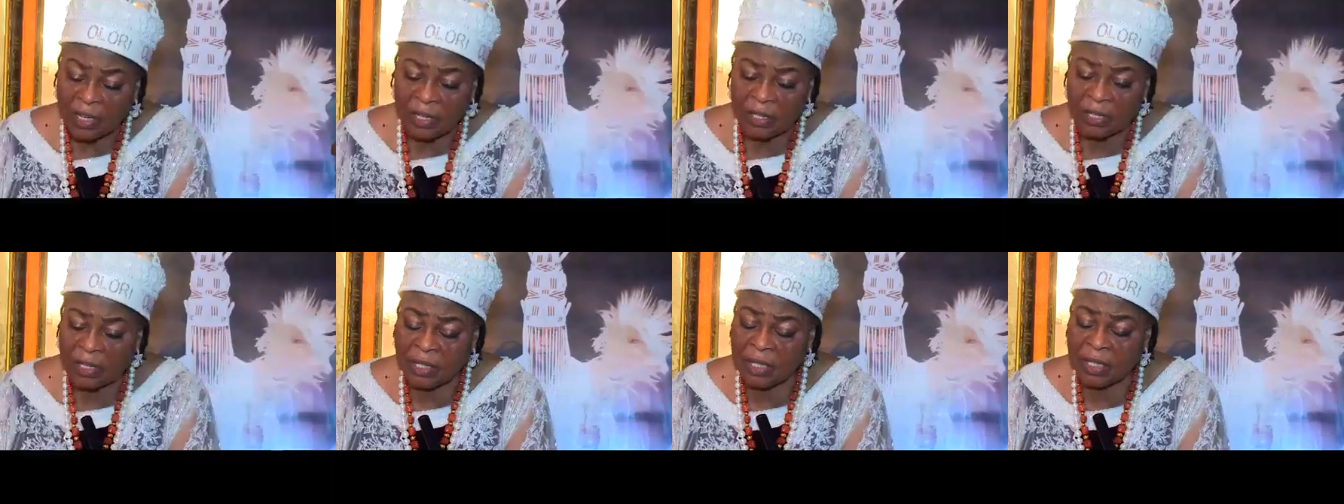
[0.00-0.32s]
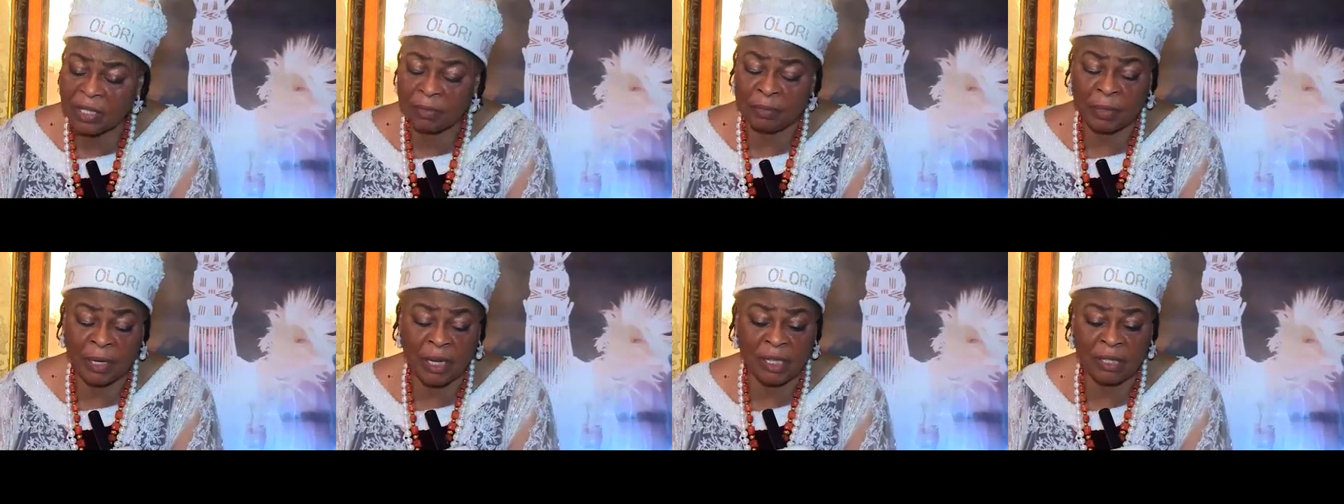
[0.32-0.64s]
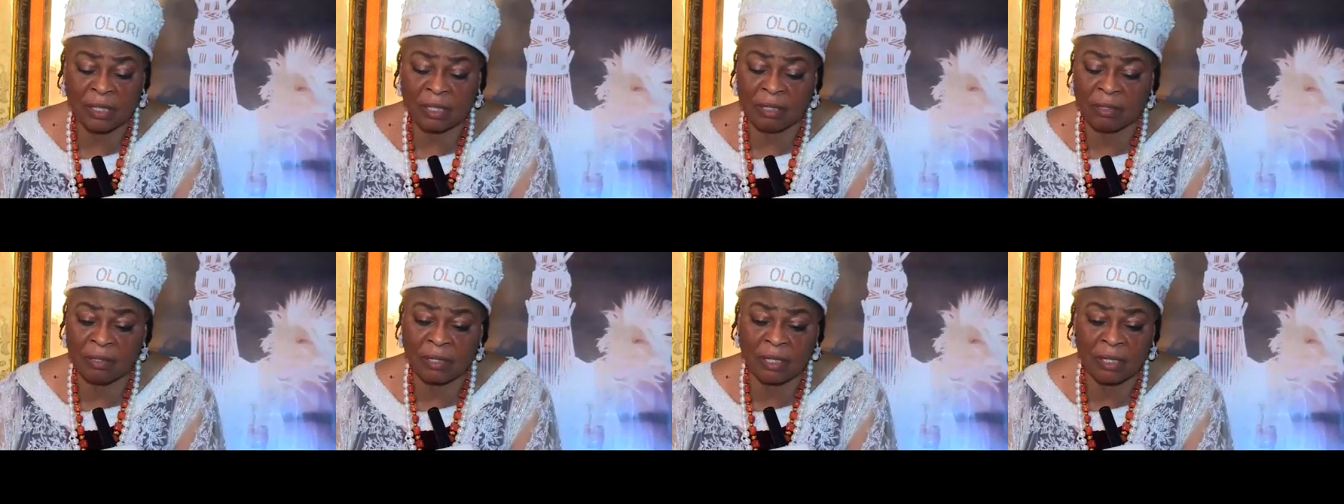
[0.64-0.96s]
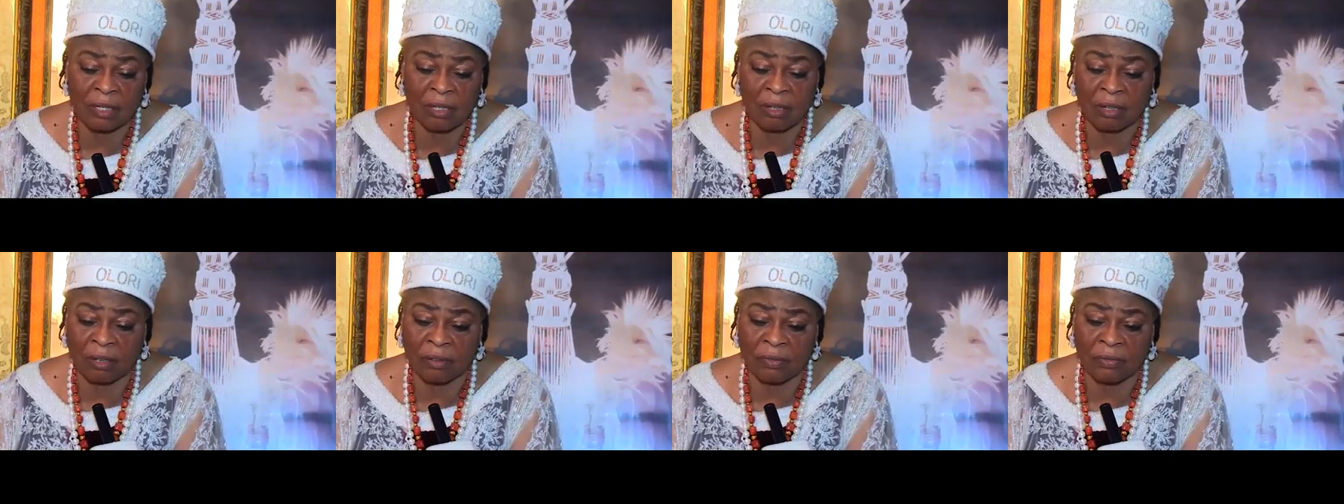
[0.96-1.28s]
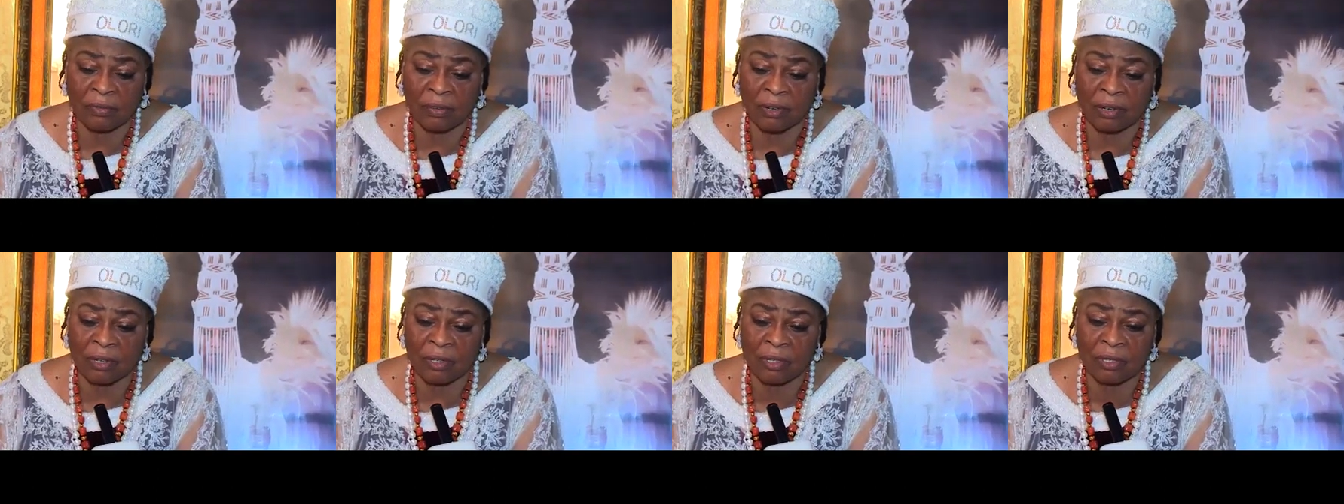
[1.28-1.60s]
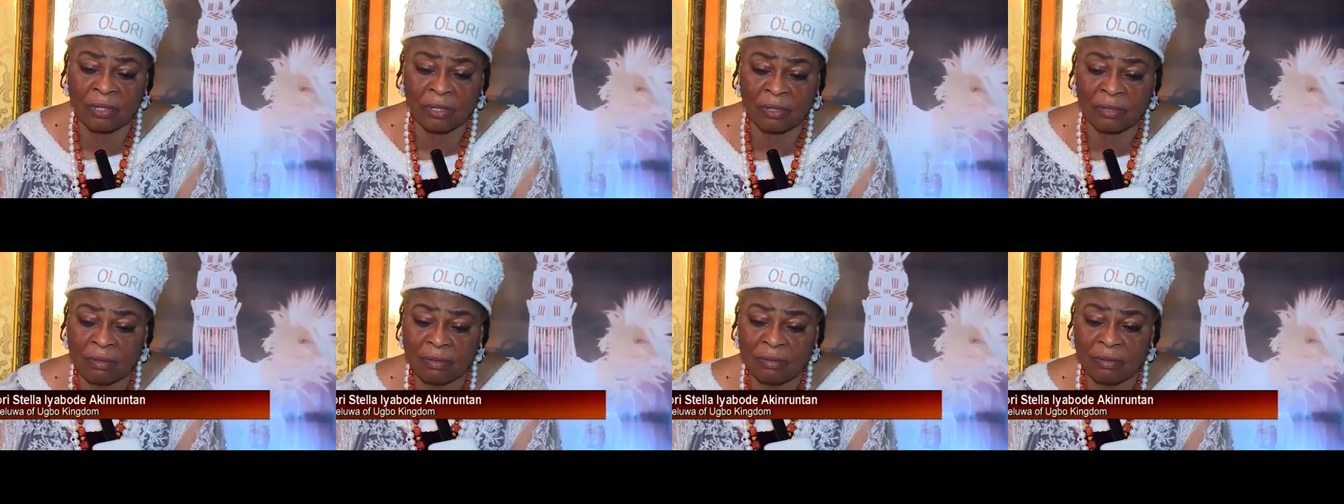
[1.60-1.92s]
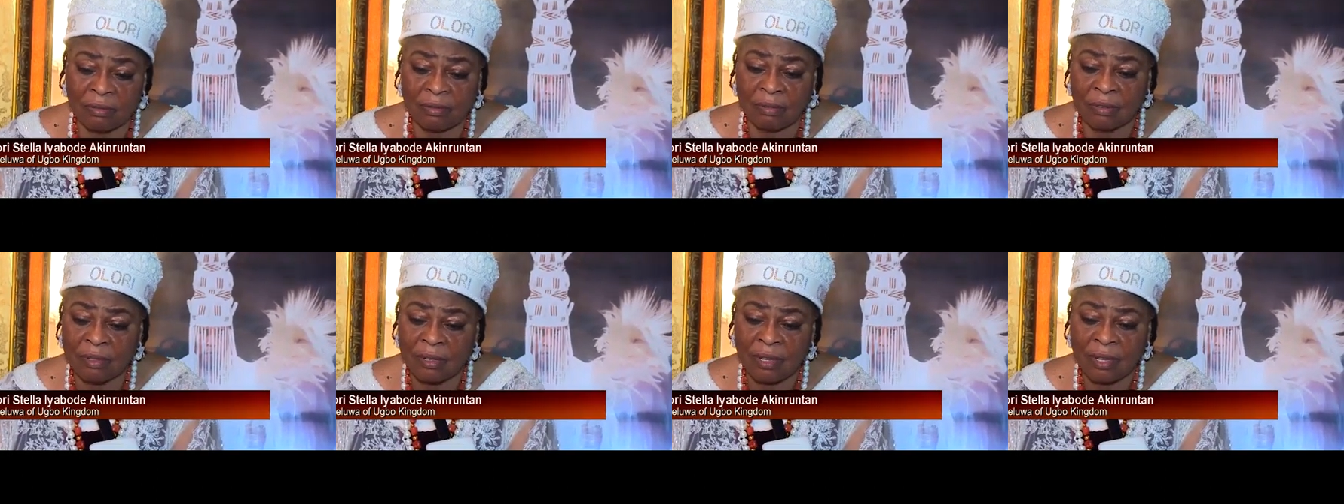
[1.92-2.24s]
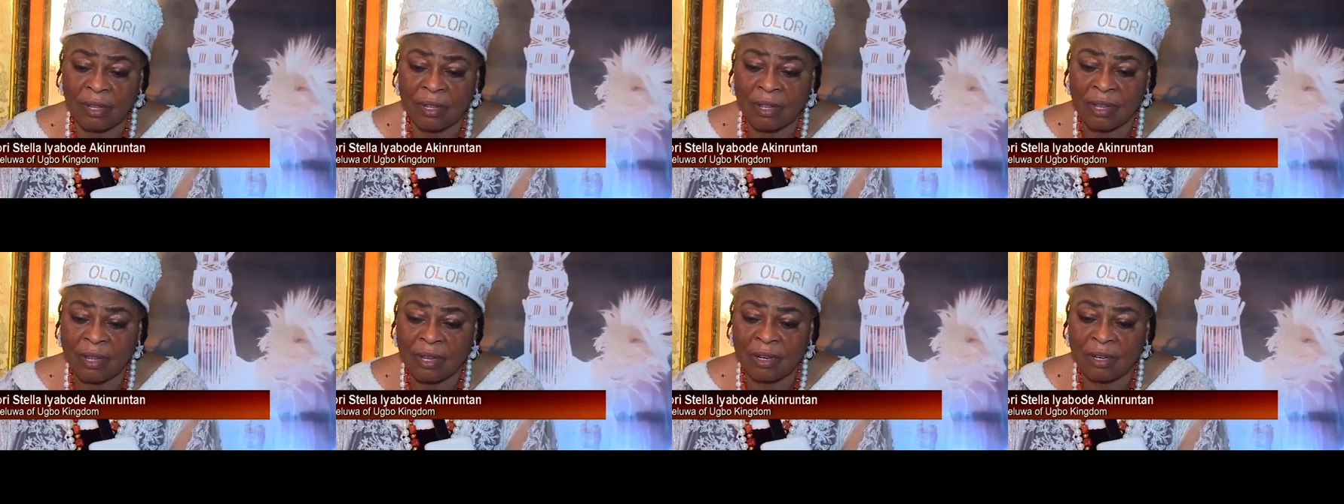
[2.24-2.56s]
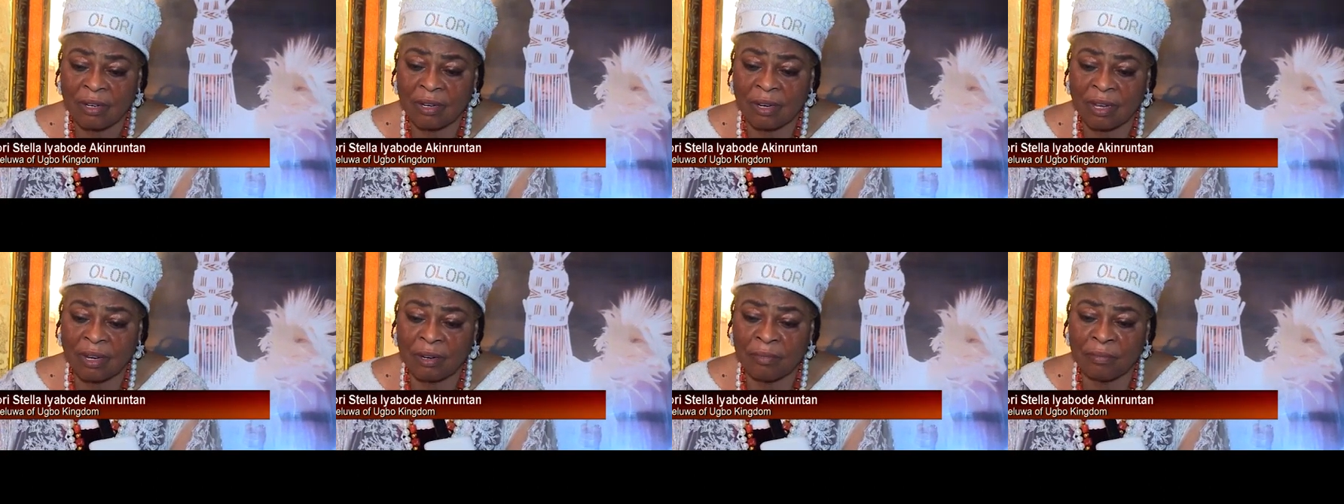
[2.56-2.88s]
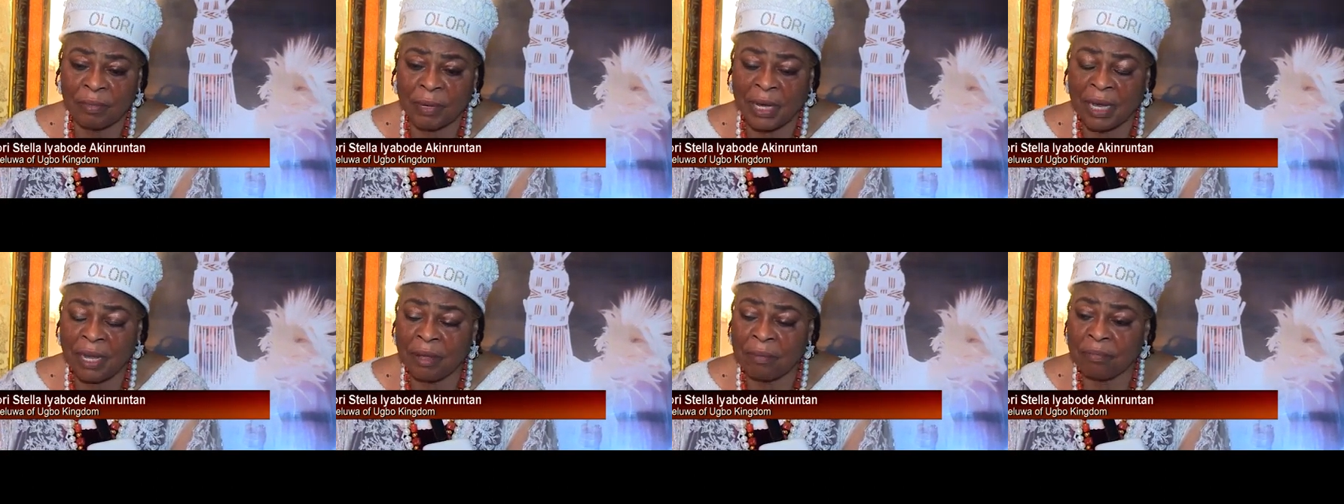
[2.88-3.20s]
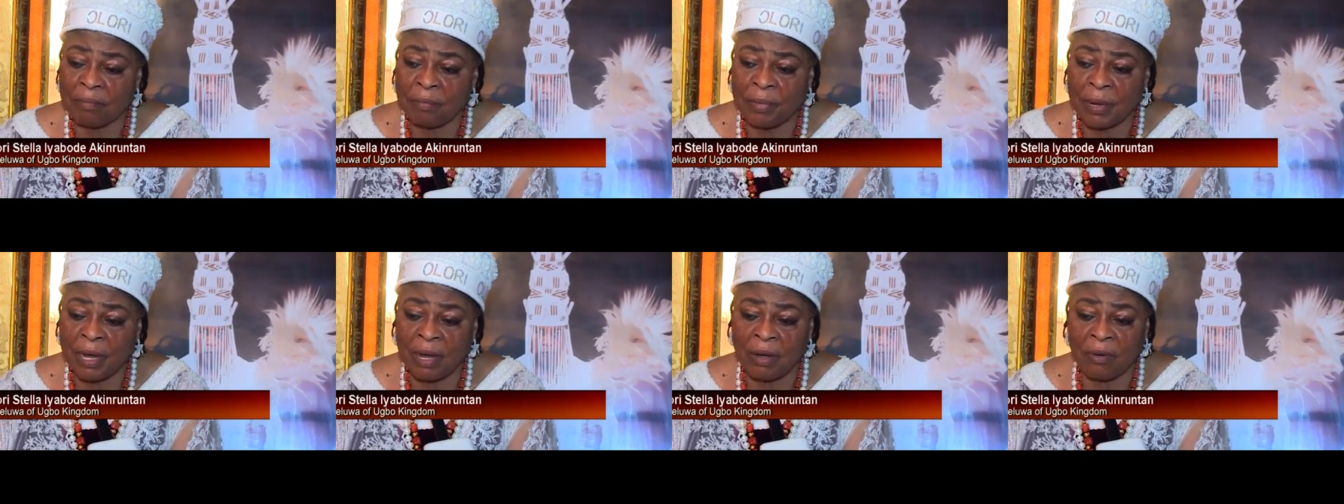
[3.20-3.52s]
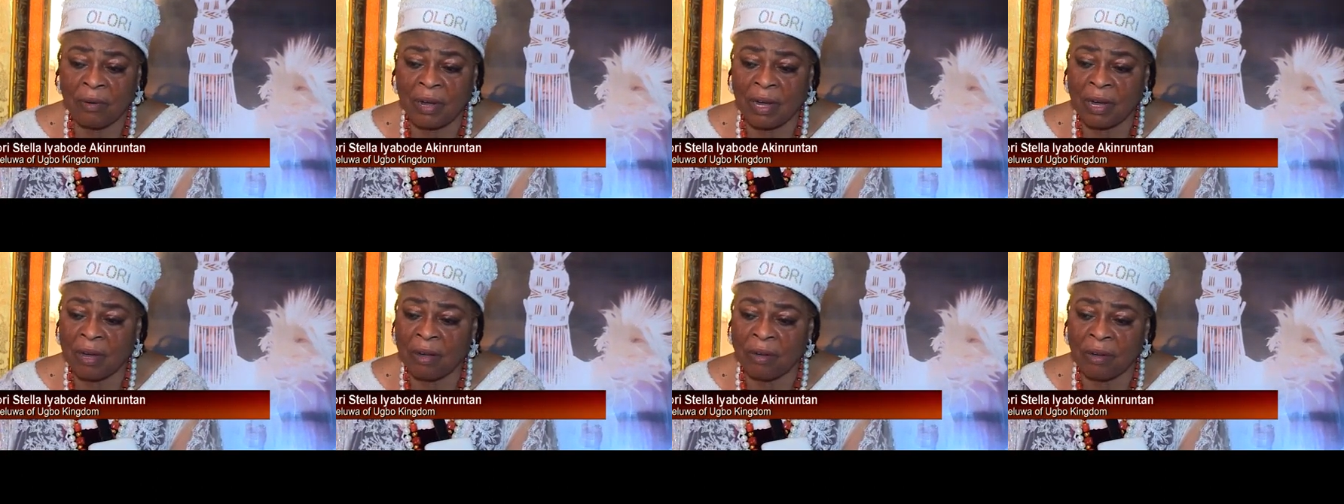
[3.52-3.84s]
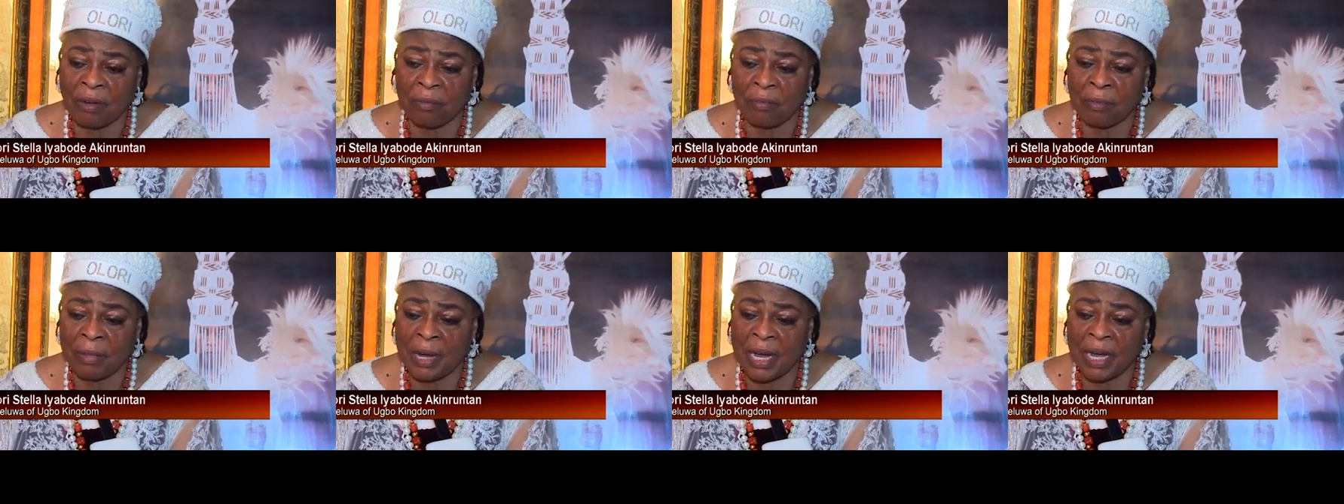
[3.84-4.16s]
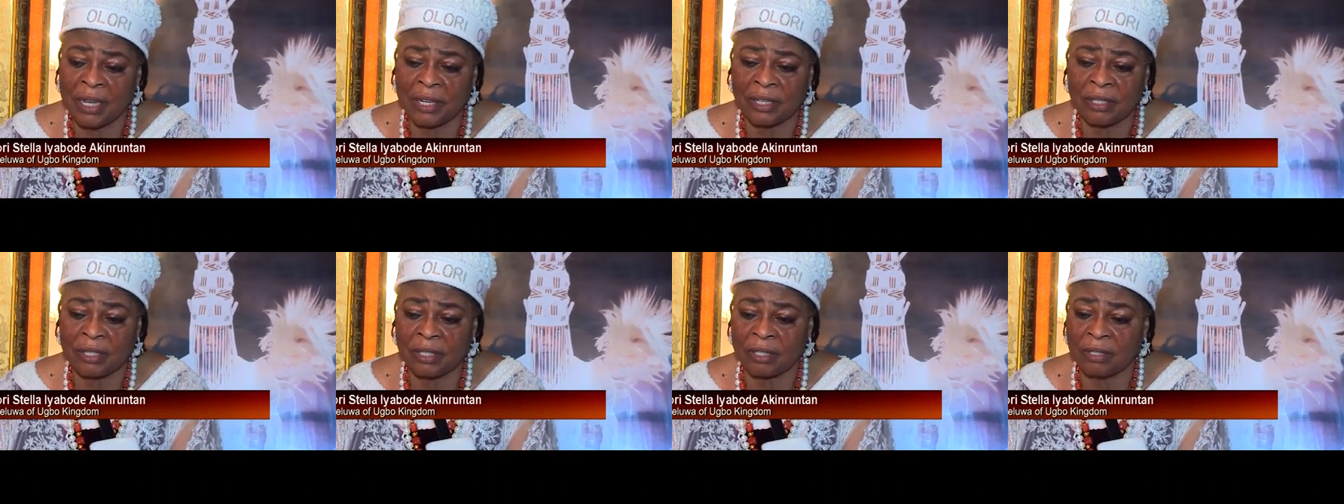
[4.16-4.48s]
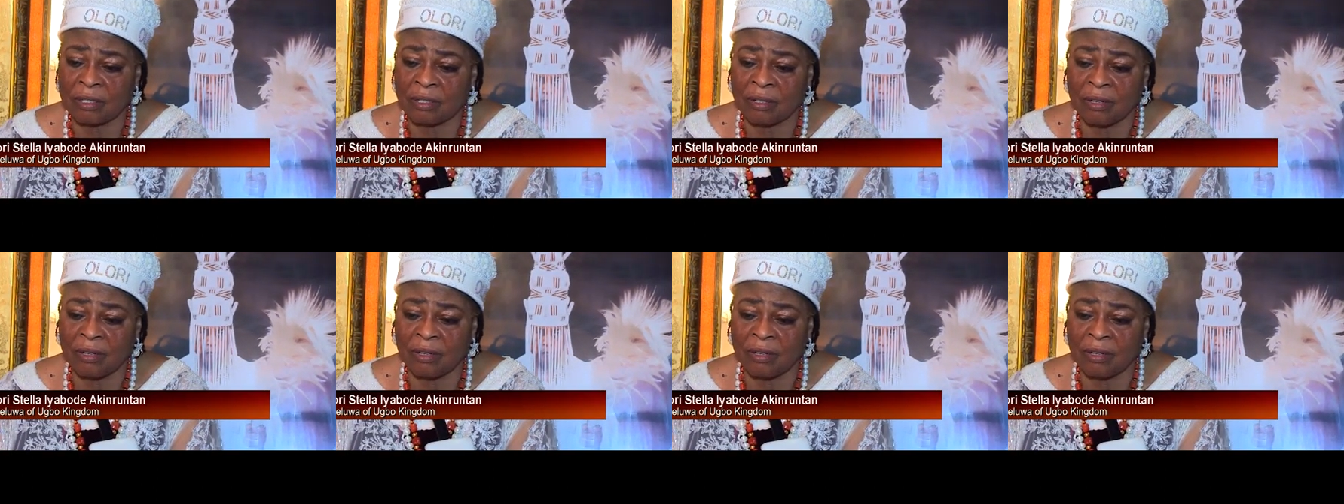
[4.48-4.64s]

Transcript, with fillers: It is by the grace of God, not by power or might